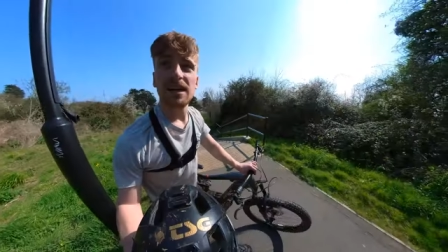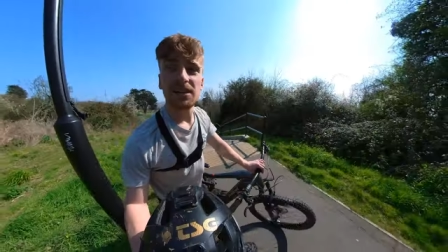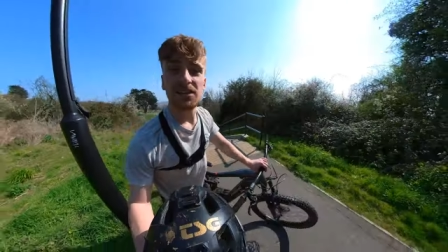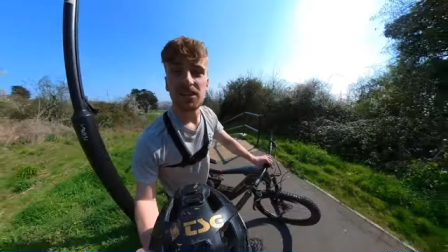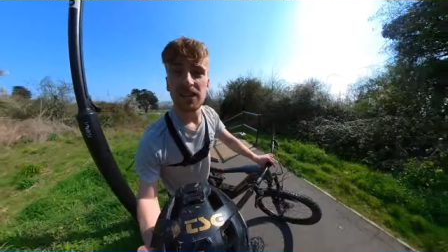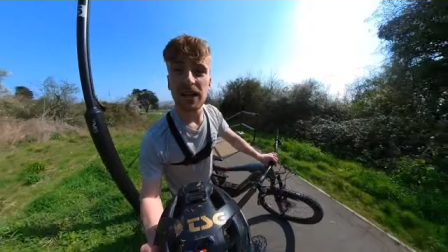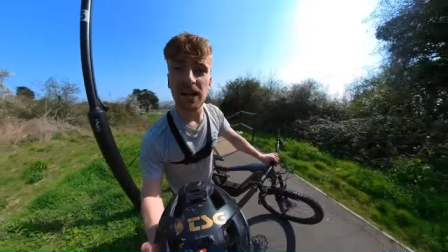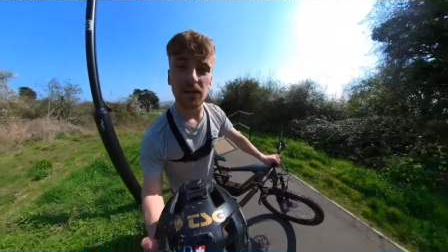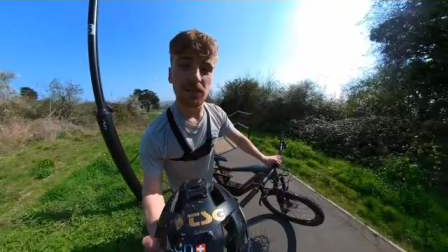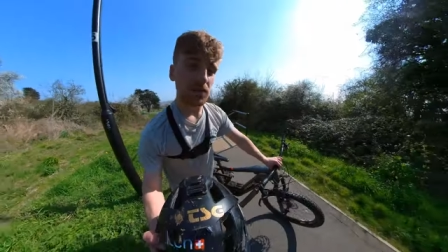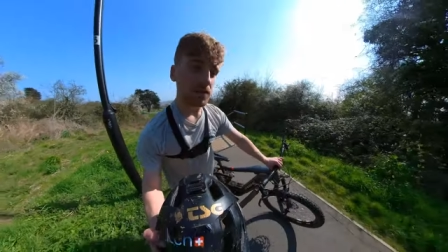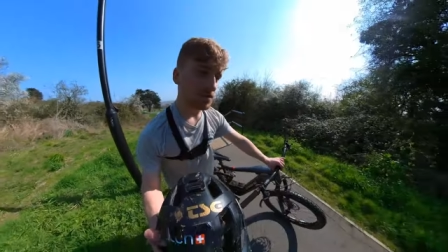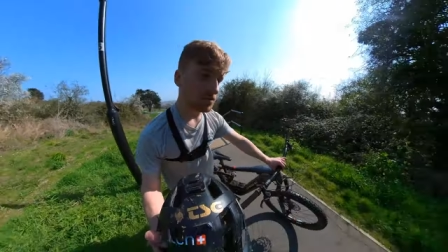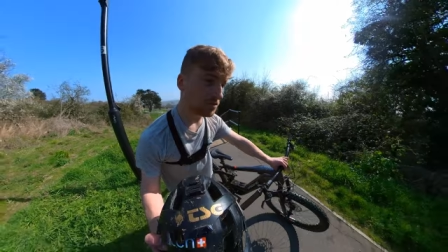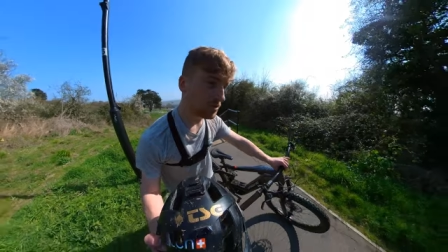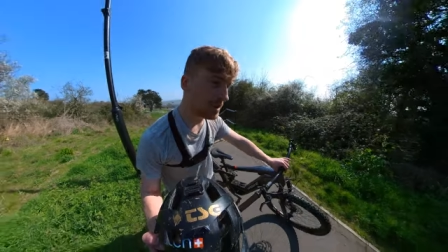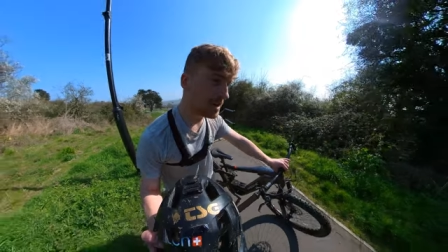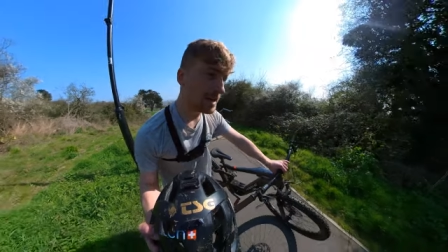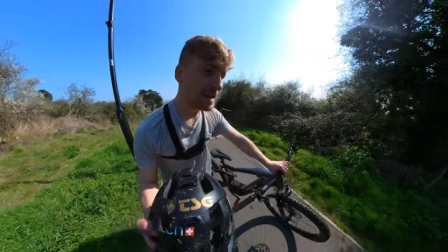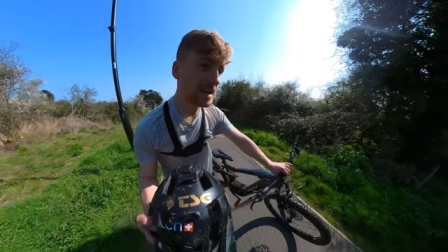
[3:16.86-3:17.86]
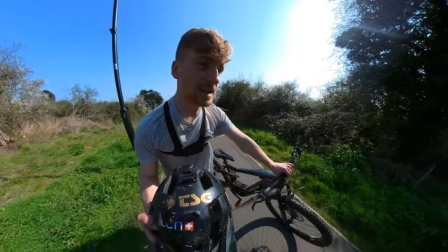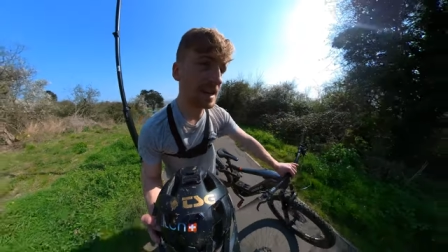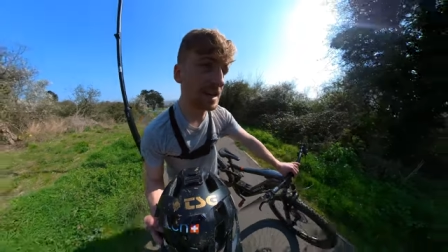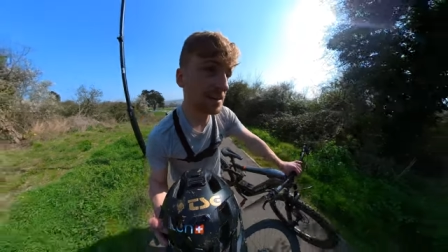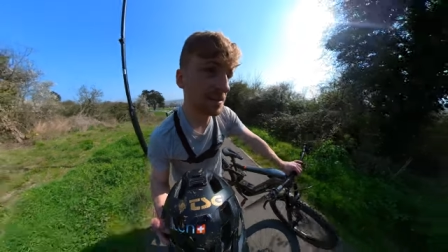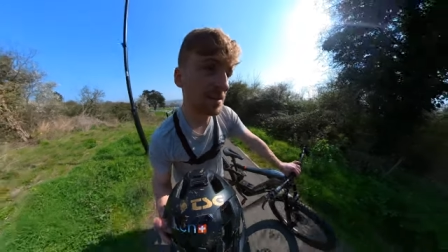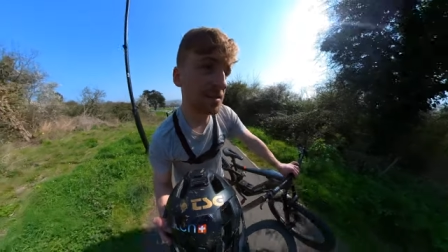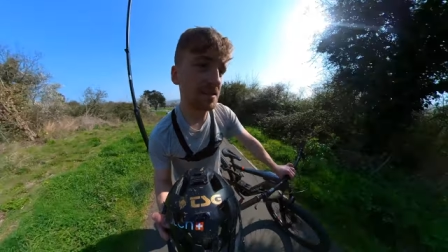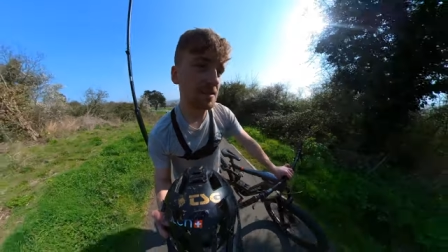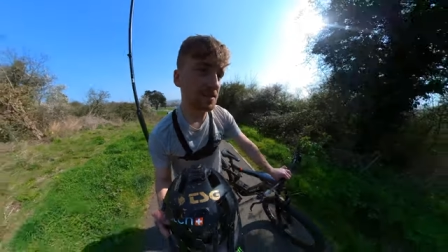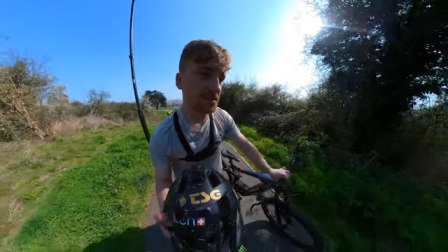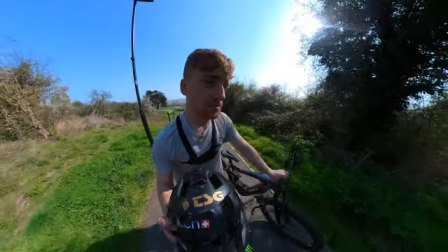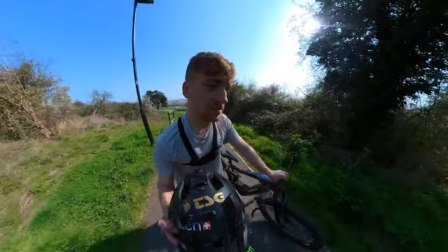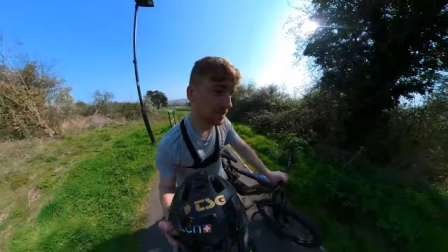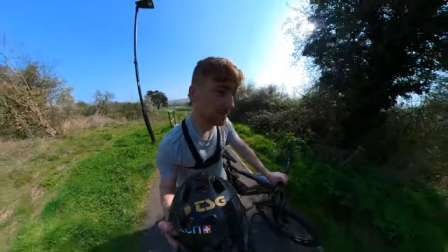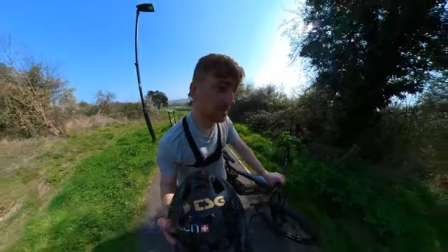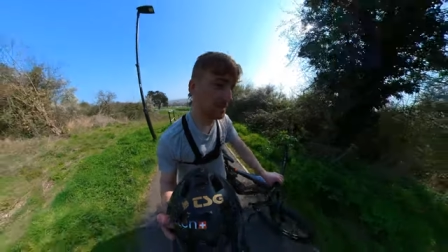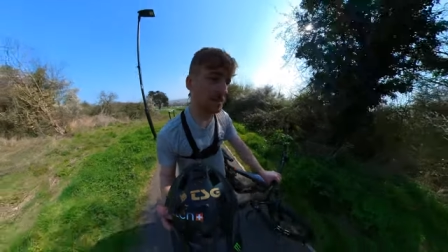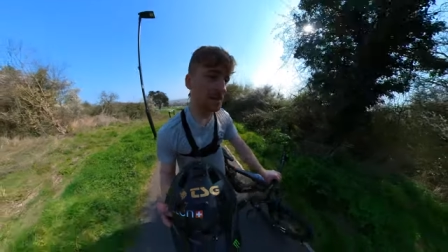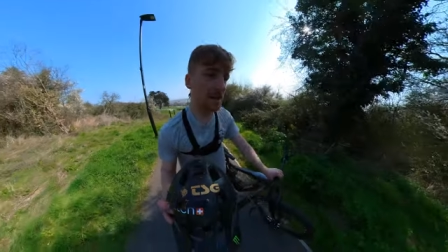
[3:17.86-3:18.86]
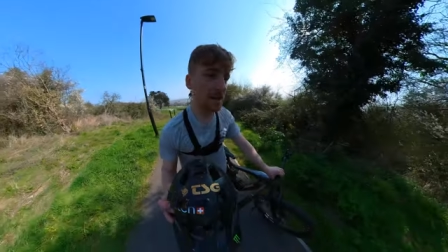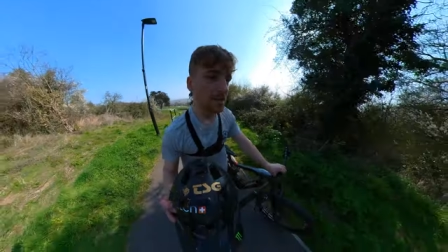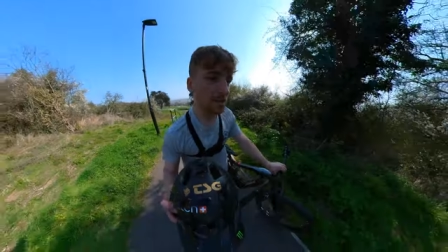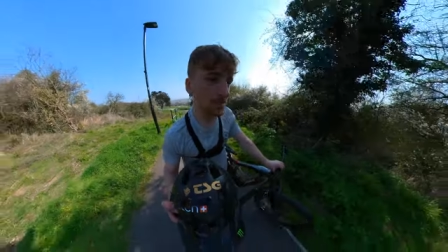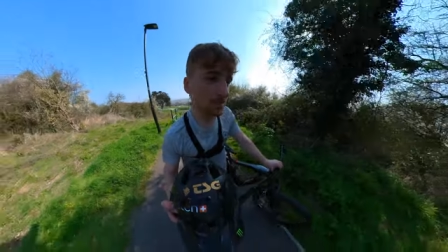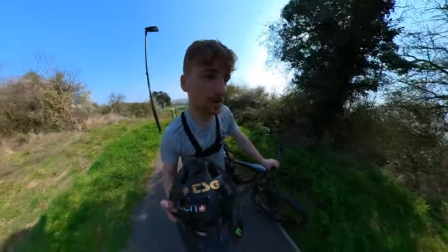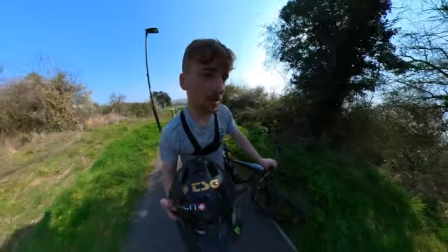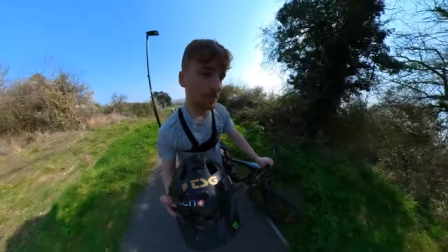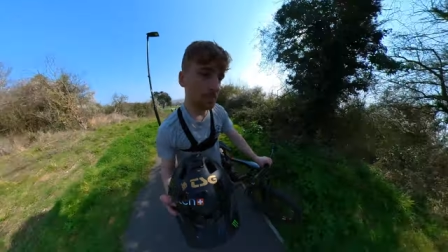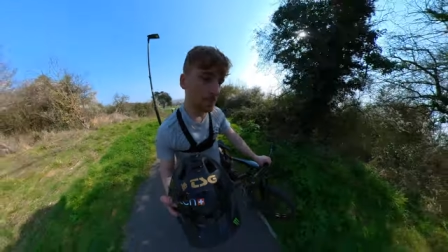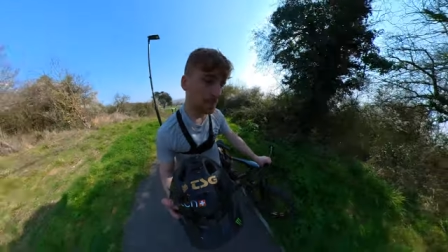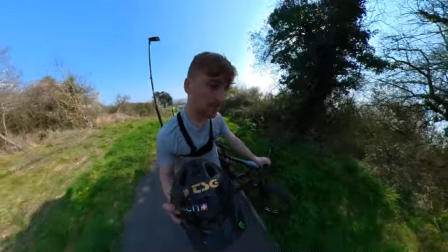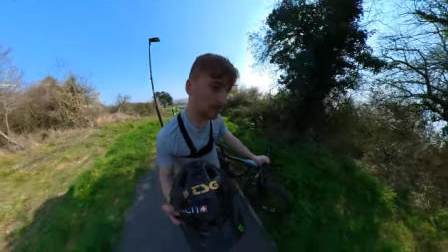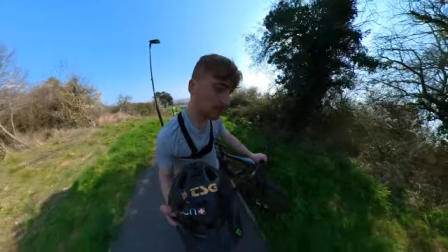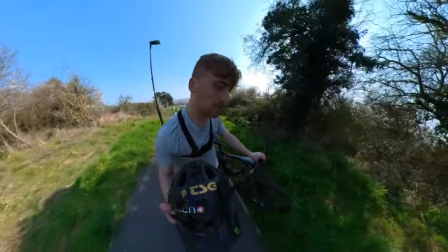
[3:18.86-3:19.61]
You can actually get three lenses for this camera.